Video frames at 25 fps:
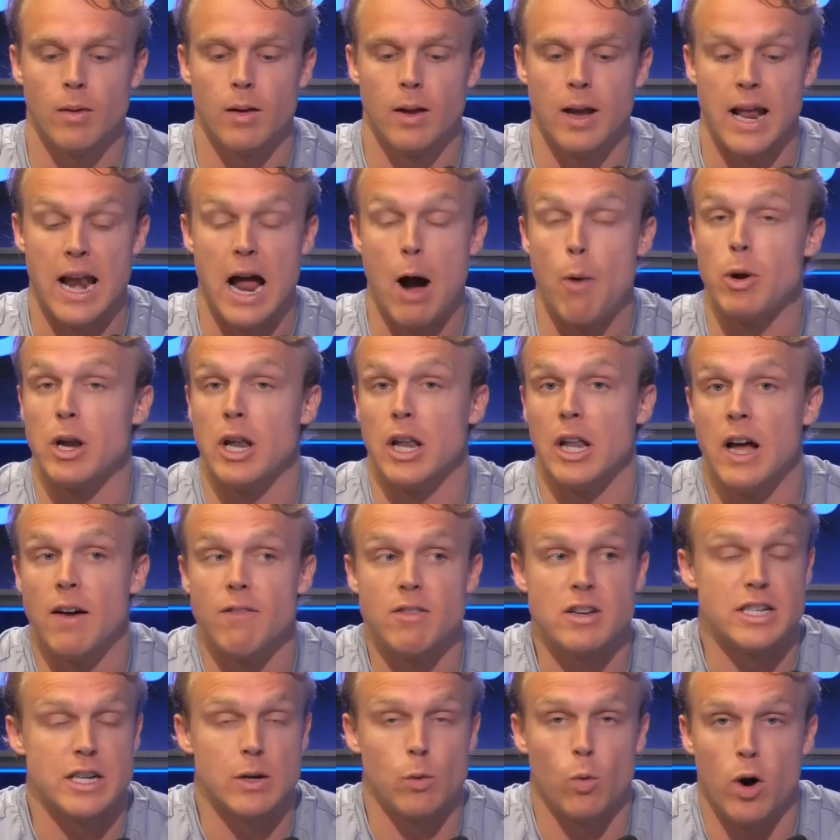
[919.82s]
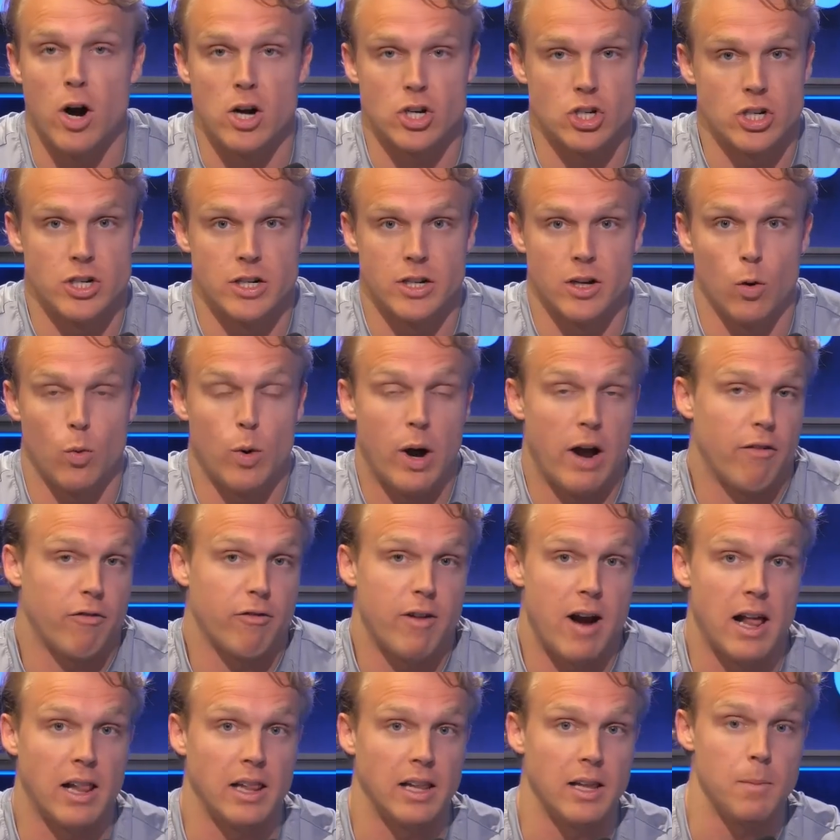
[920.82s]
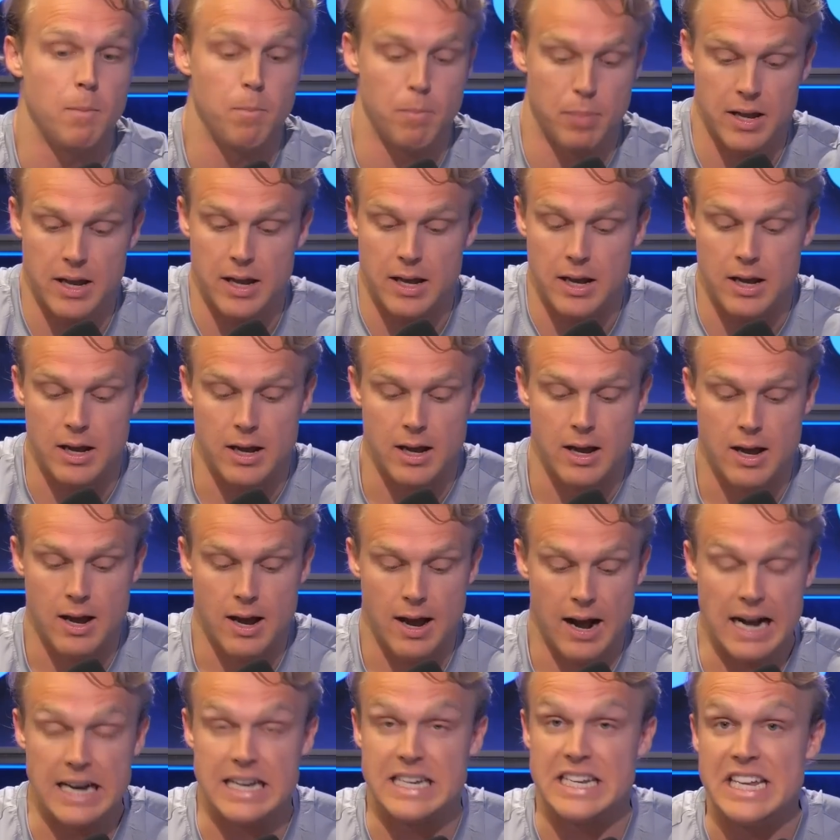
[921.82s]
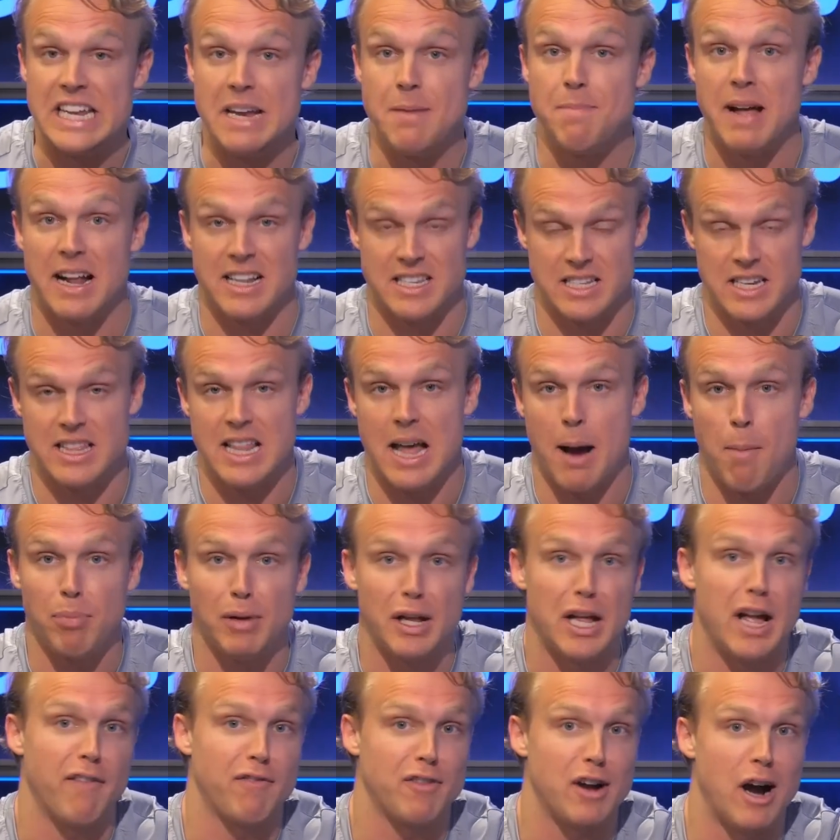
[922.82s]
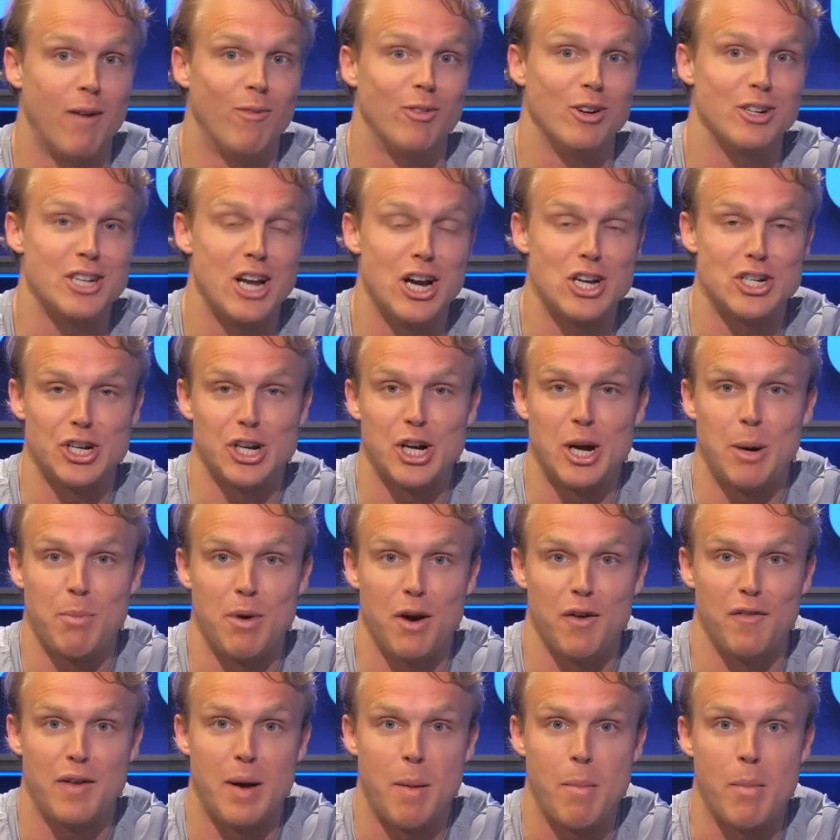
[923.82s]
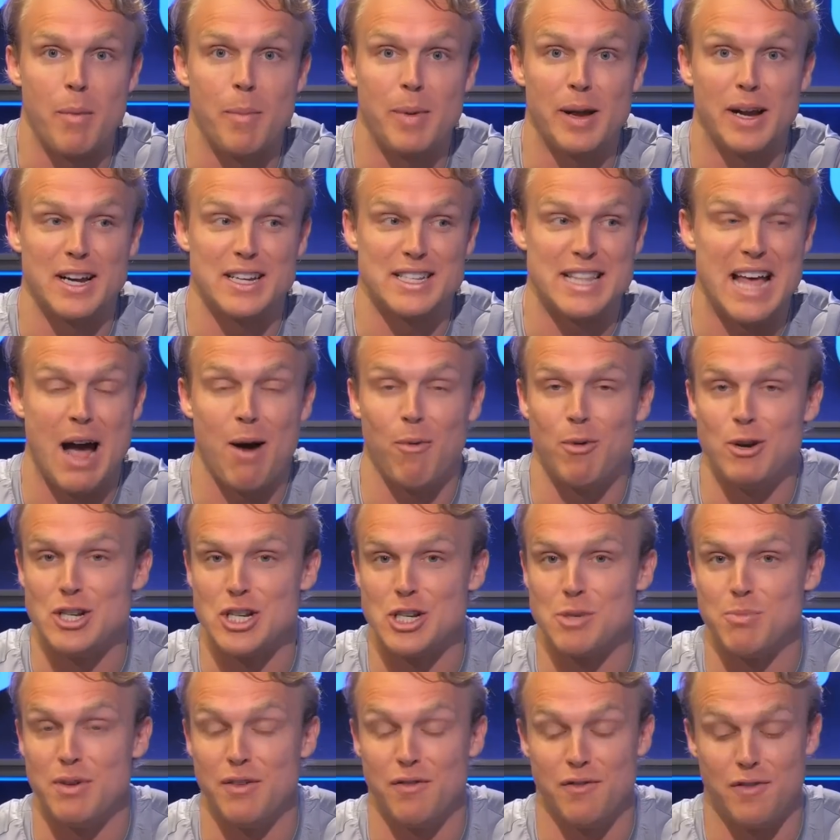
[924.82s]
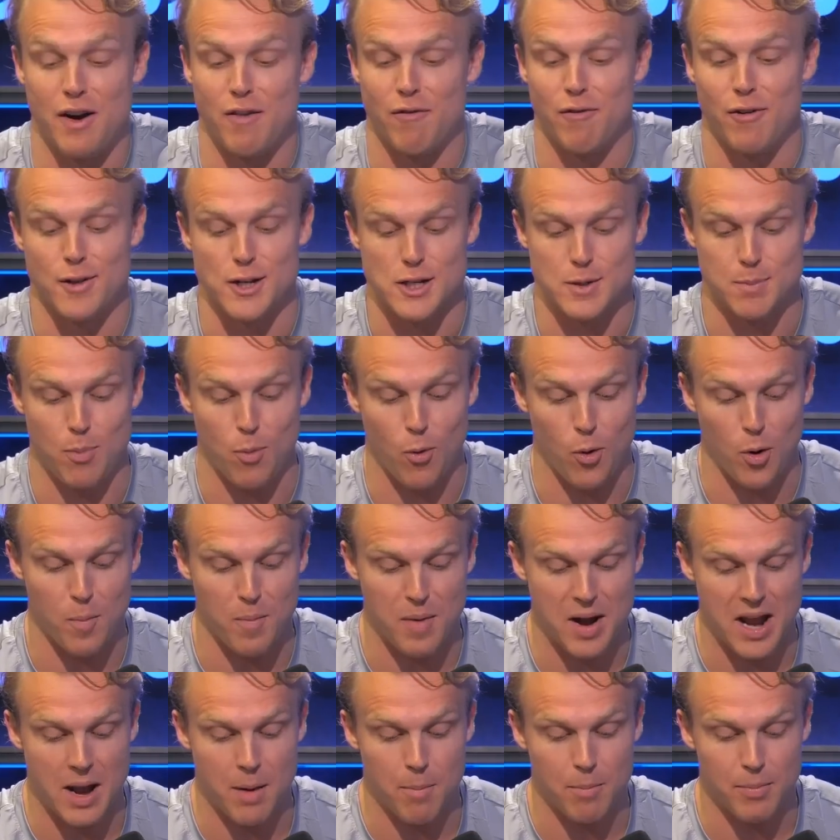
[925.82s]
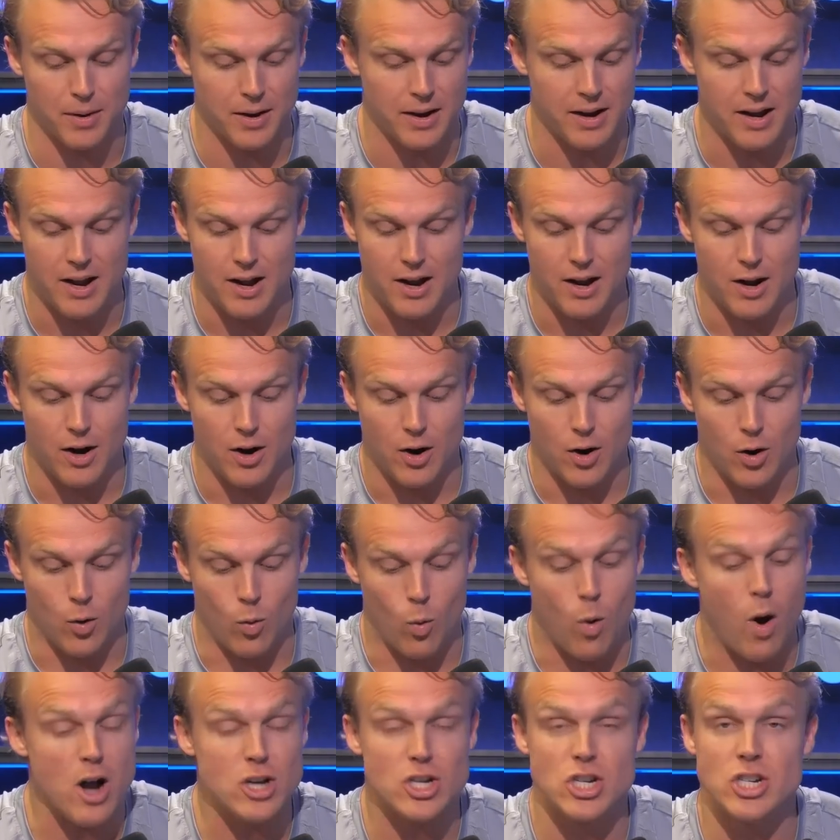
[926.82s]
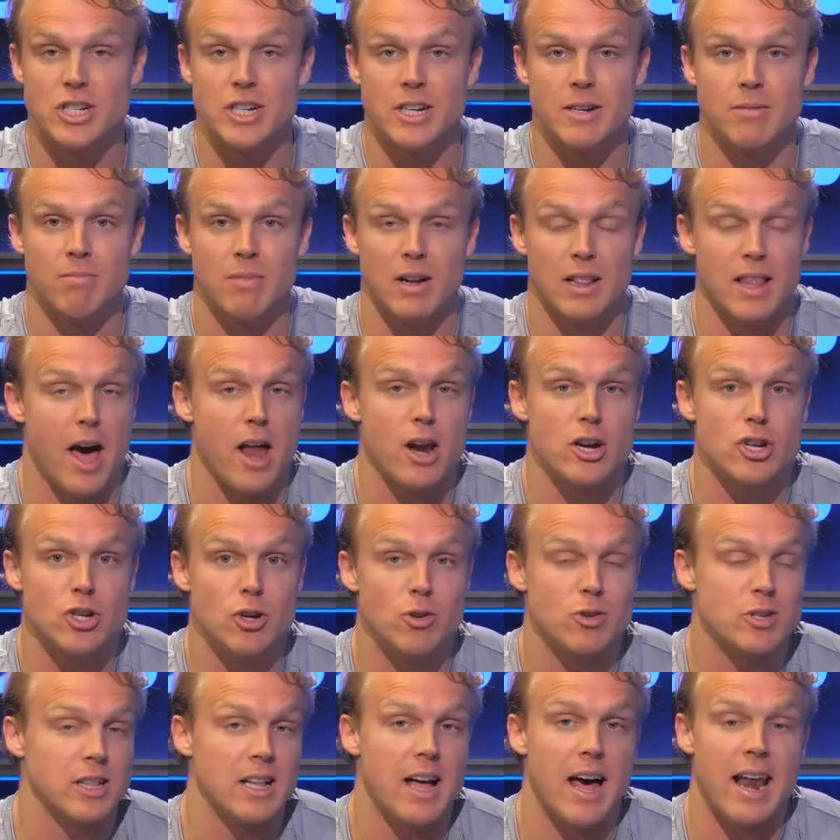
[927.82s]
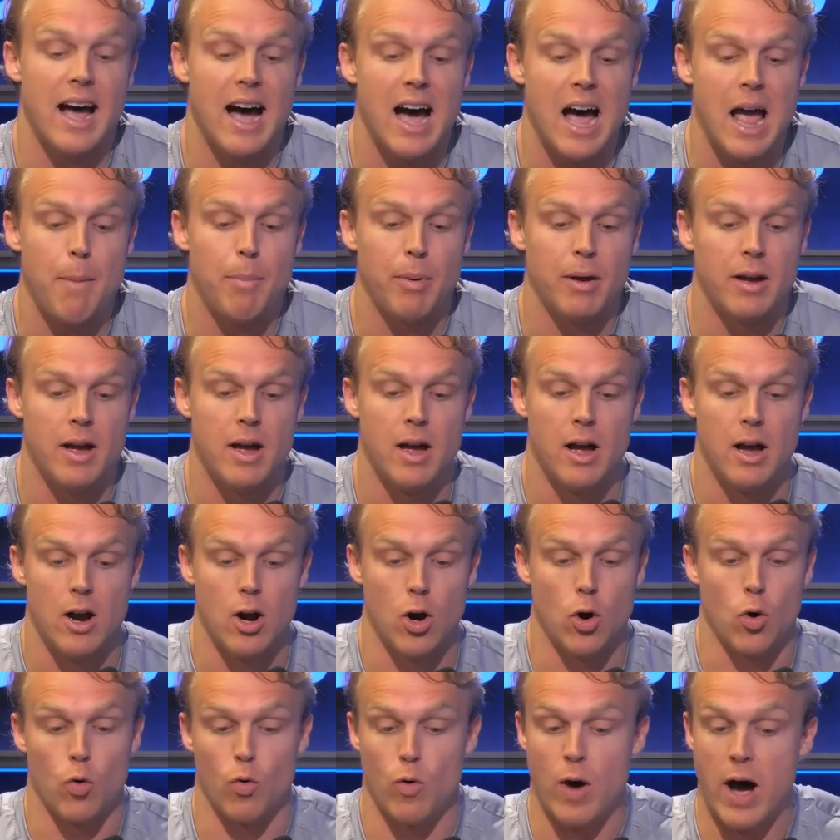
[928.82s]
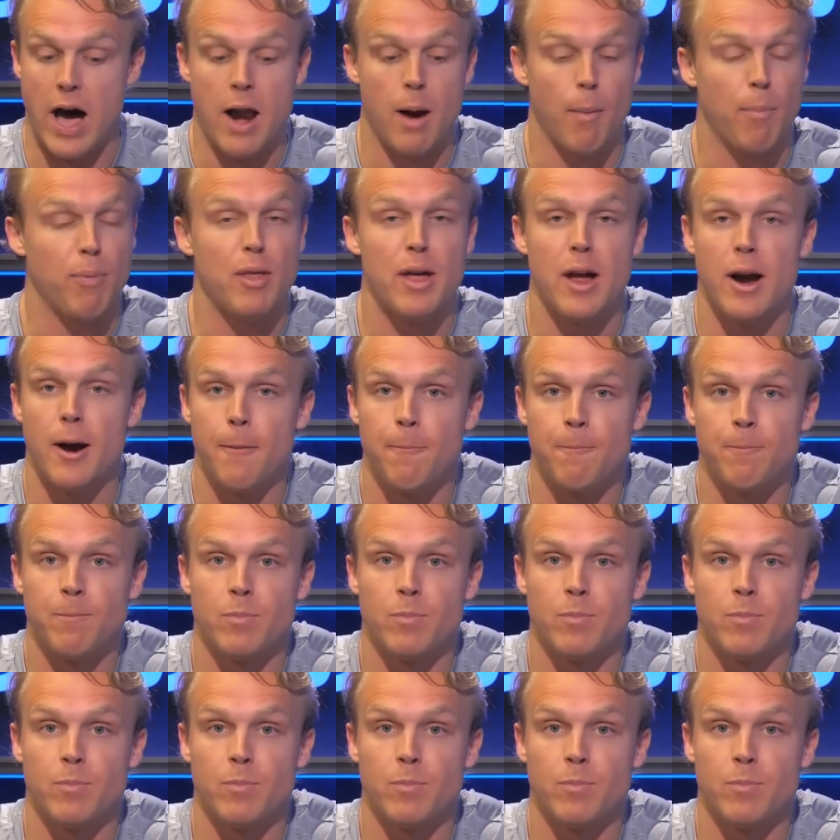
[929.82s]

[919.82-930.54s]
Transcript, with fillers: And I would love to see Washington, quite frankly, be a team that's in that playoff conversation come November because that would just be fun for the sport, man. But Washington, a lot of juice, a lot of hype, right up there.